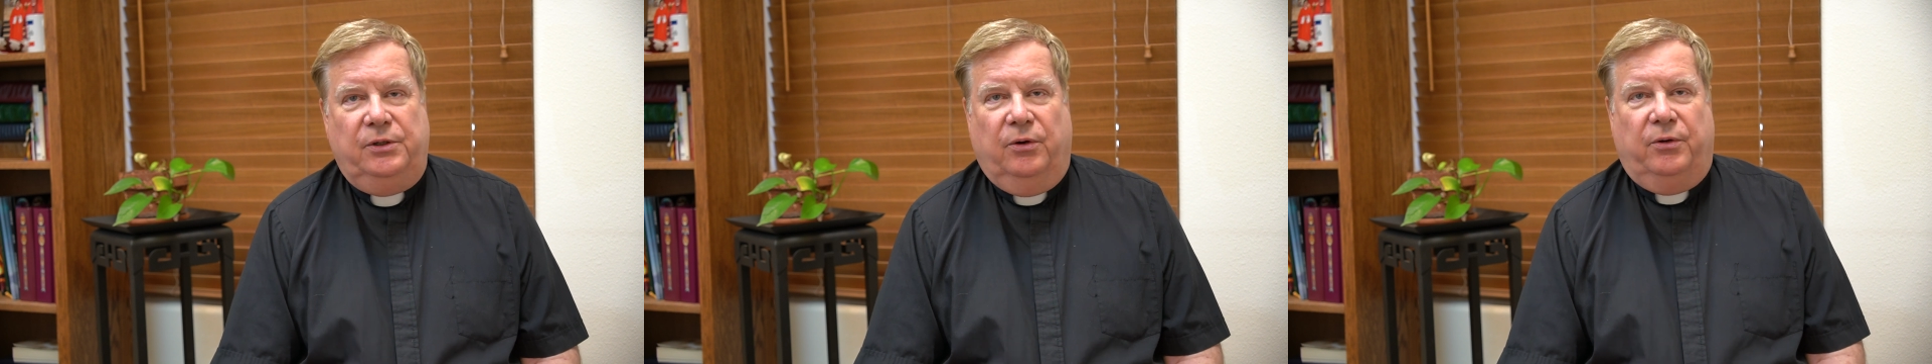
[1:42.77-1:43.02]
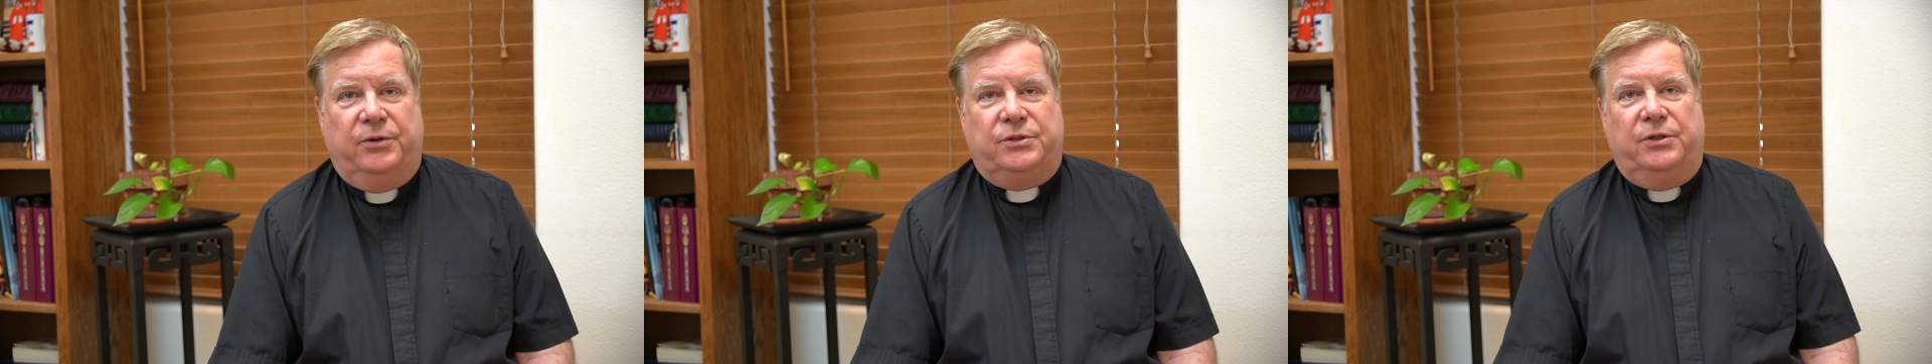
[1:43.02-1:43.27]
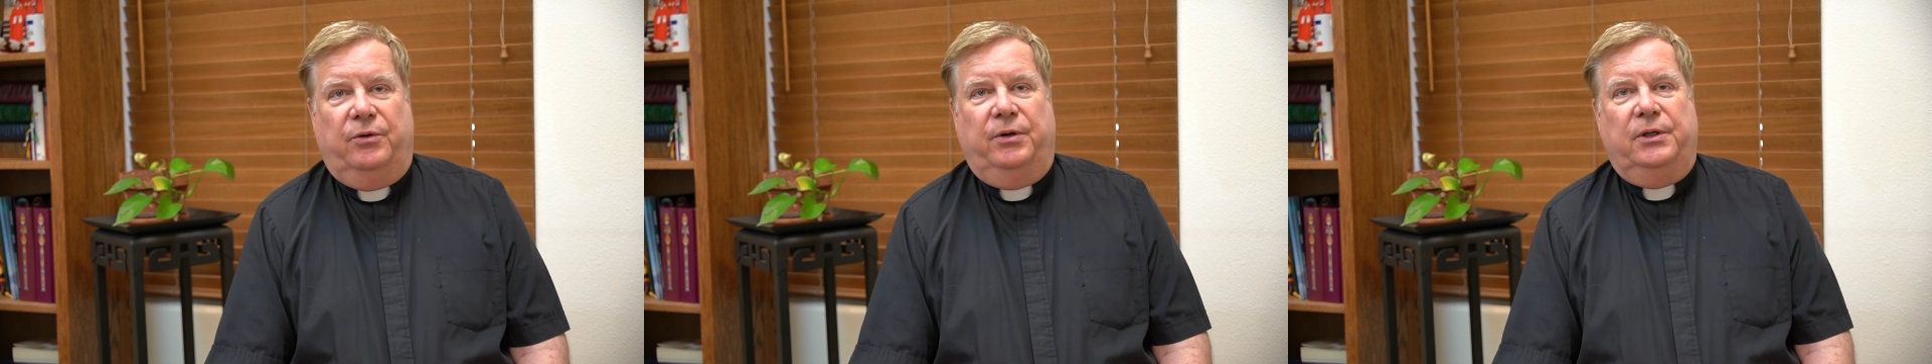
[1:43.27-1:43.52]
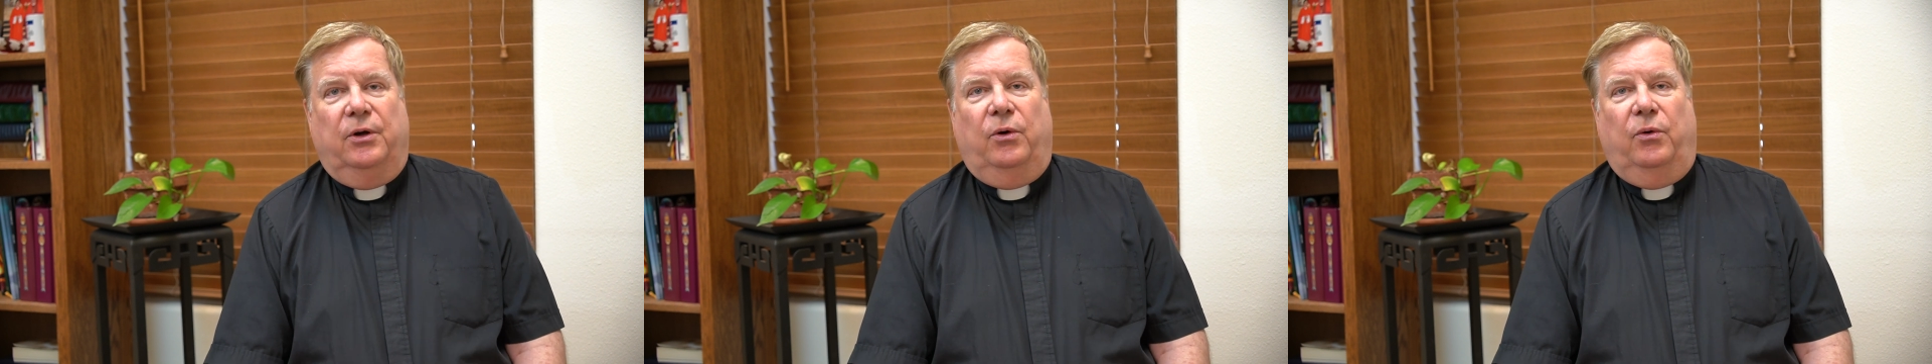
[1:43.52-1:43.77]
doors
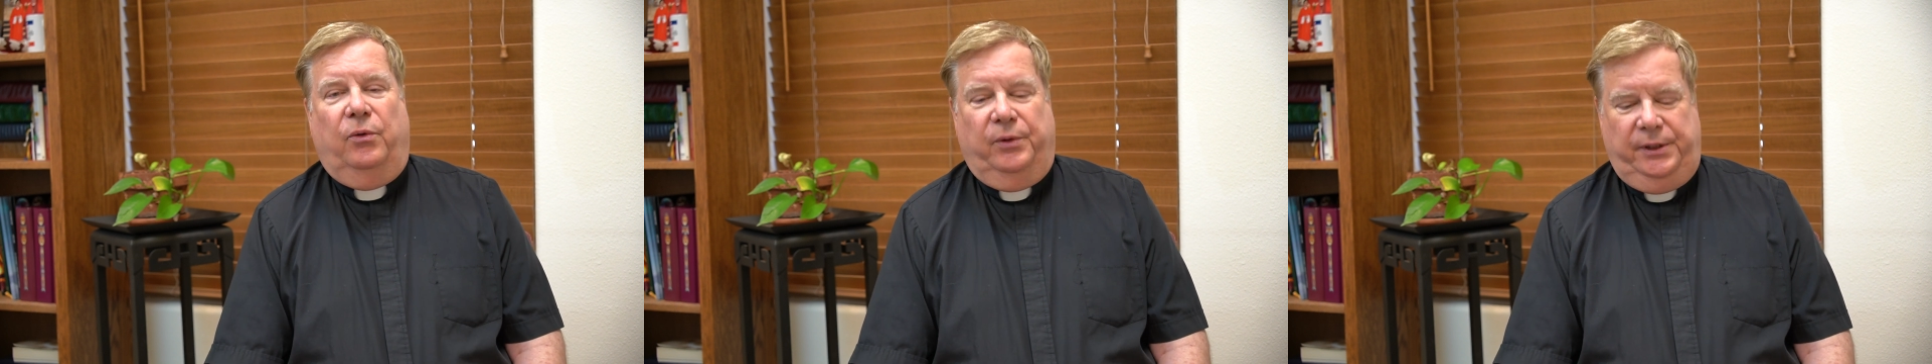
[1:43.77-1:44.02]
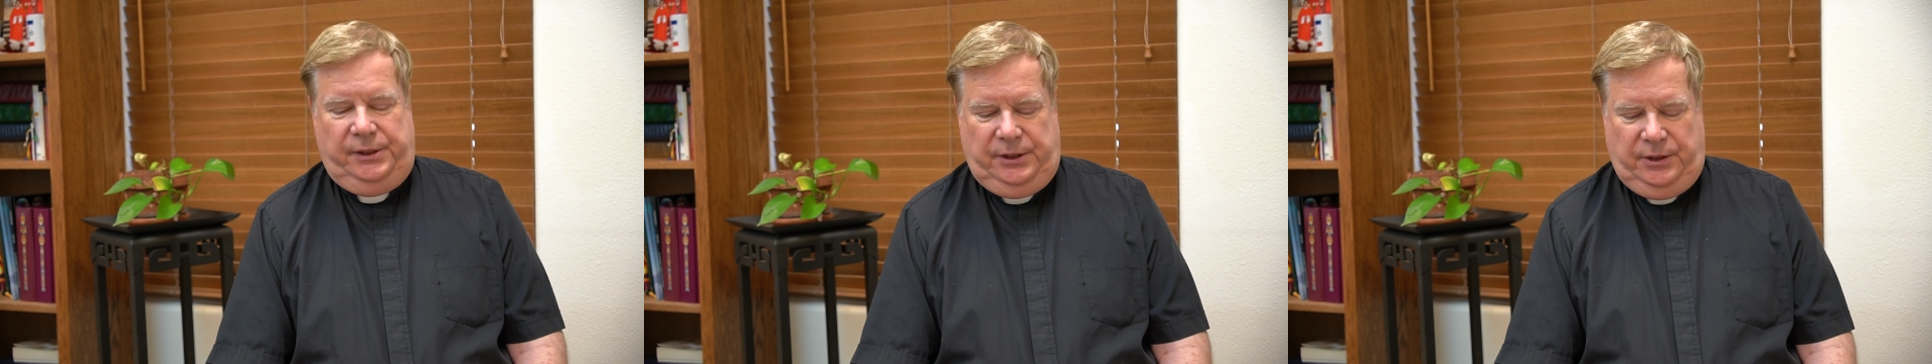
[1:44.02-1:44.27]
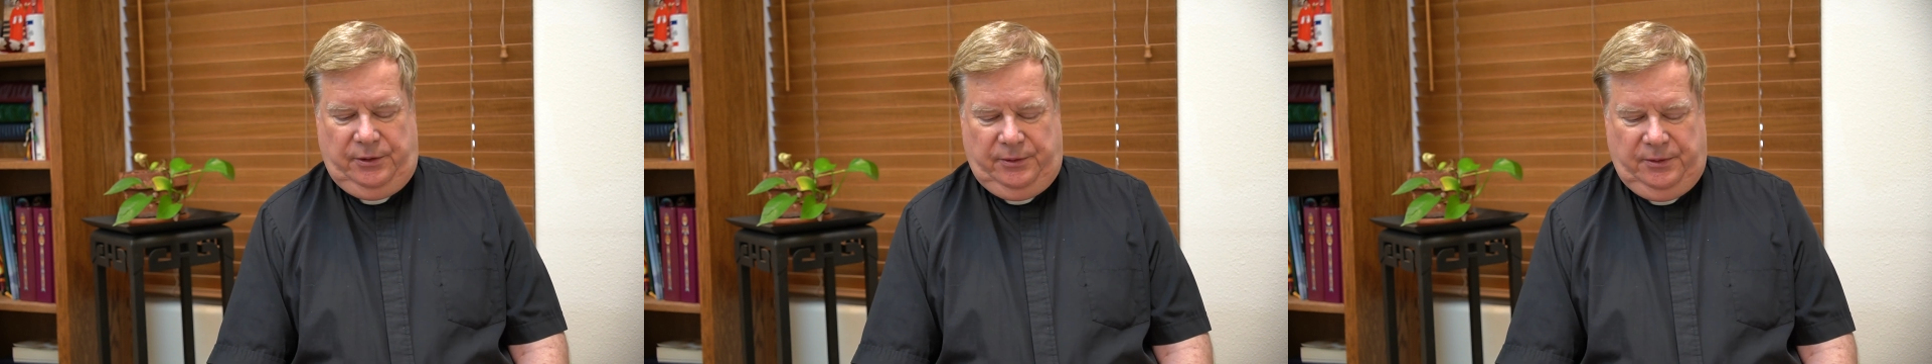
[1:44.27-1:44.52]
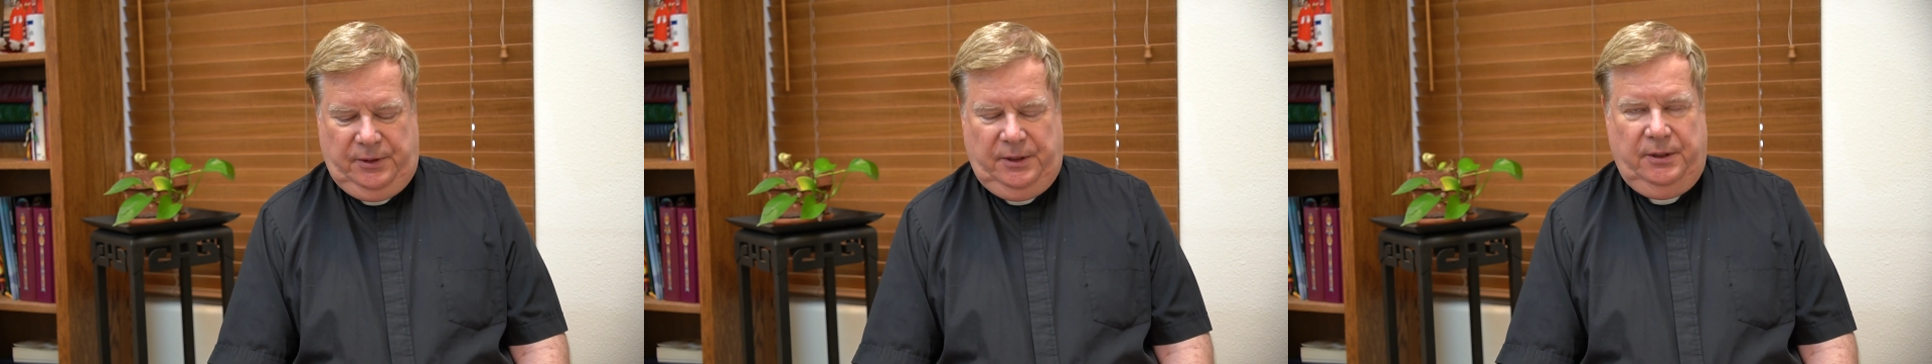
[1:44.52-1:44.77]
during a holy year.